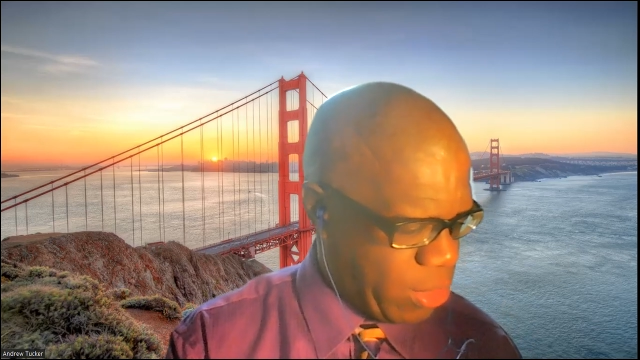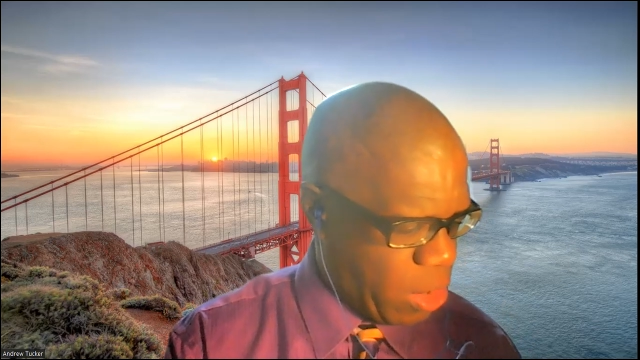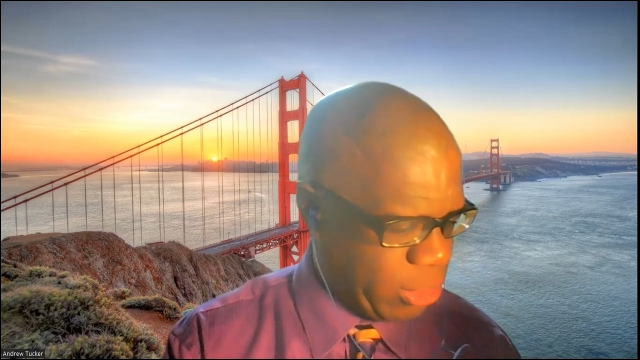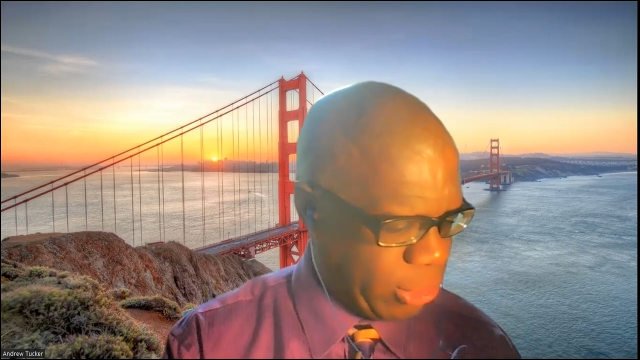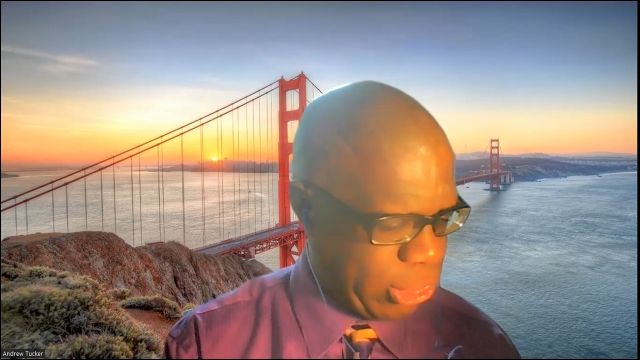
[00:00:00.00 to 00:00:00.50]

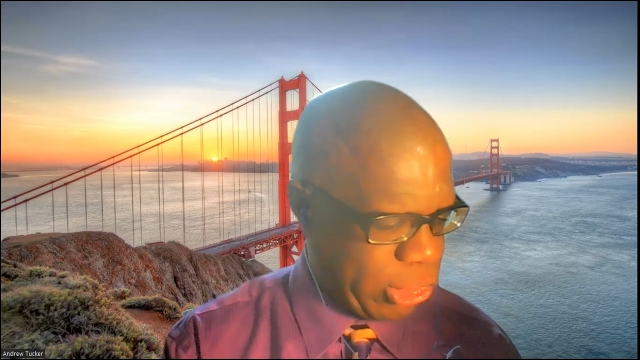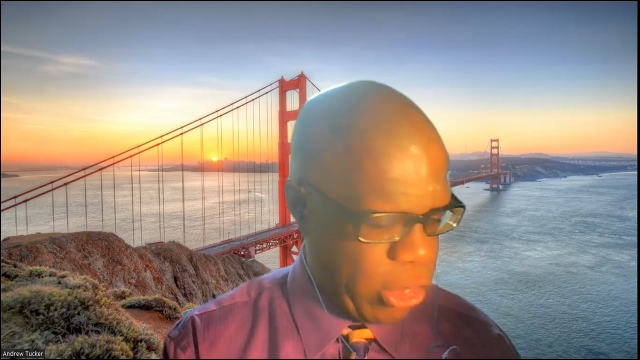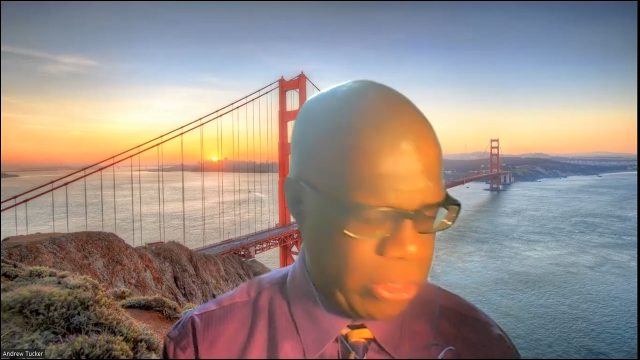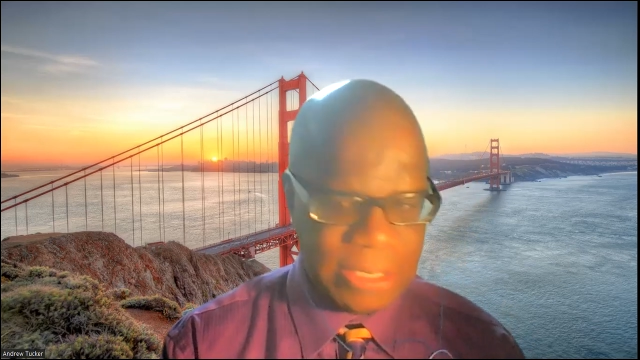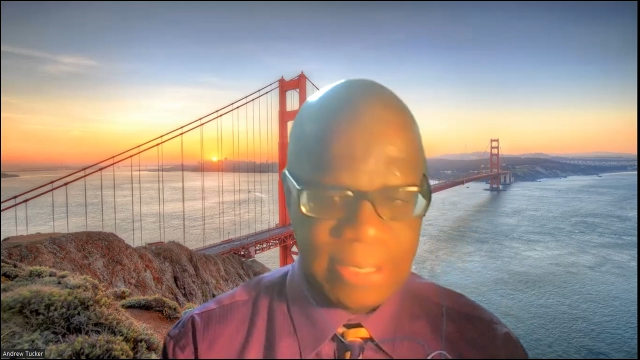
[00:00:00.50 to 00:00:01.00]

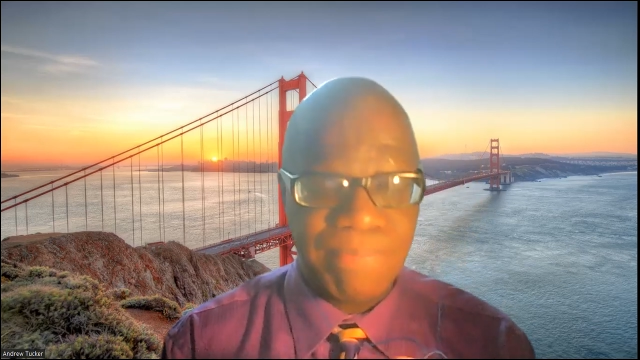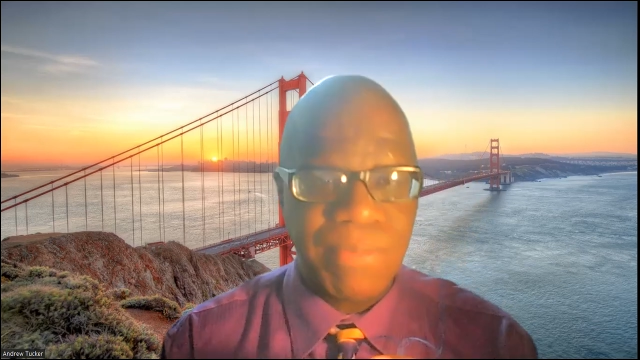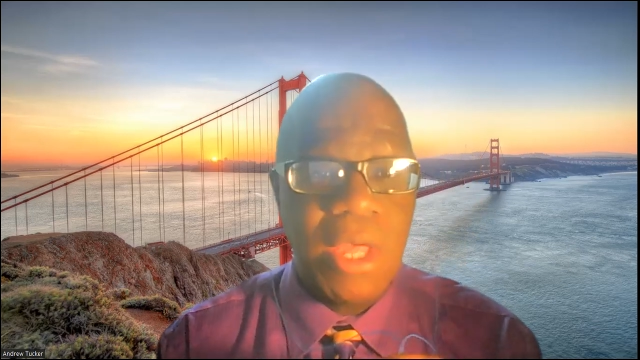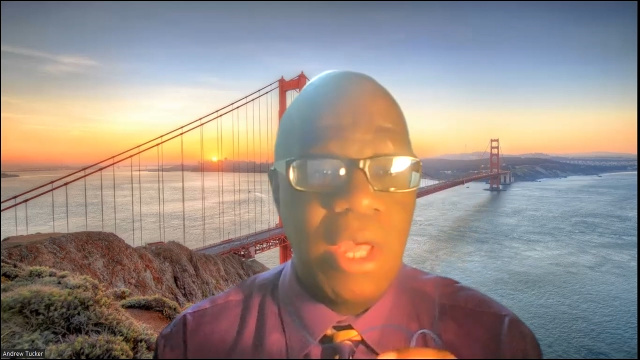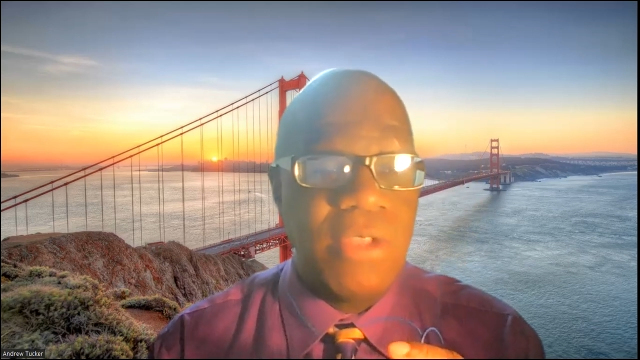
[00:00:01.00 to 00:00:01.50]
concerned.
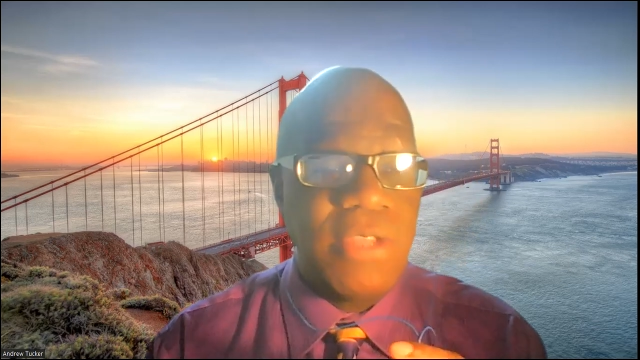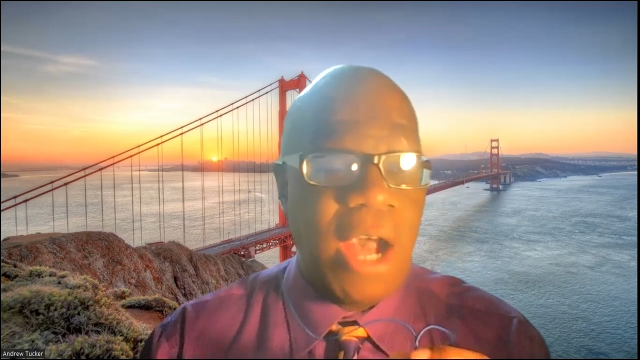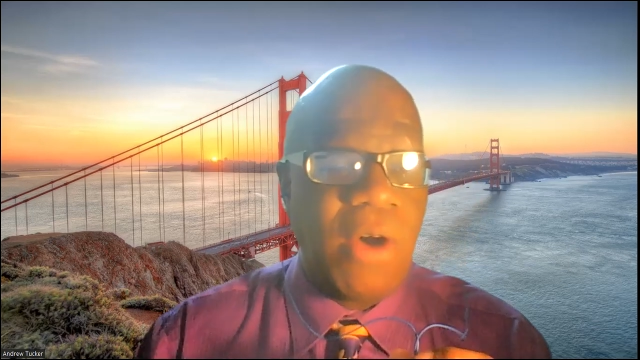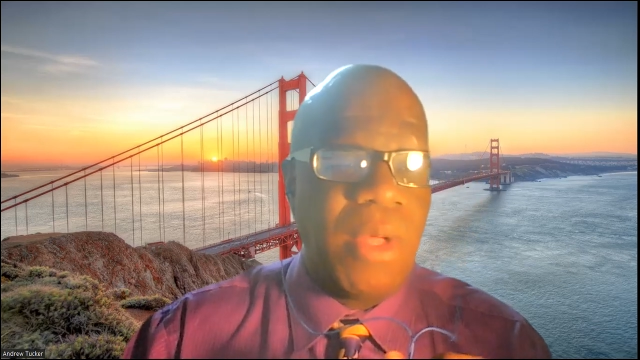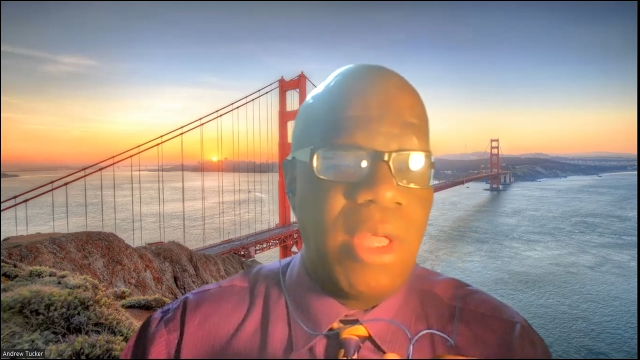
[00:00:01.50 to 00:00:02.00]

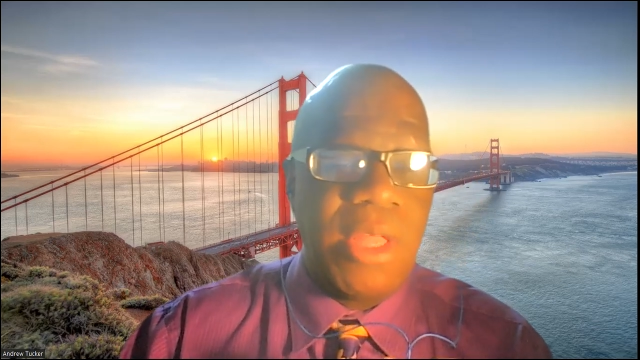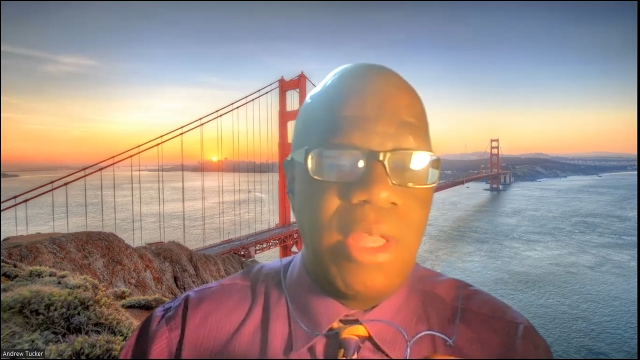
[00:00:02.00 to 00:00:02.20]
Now,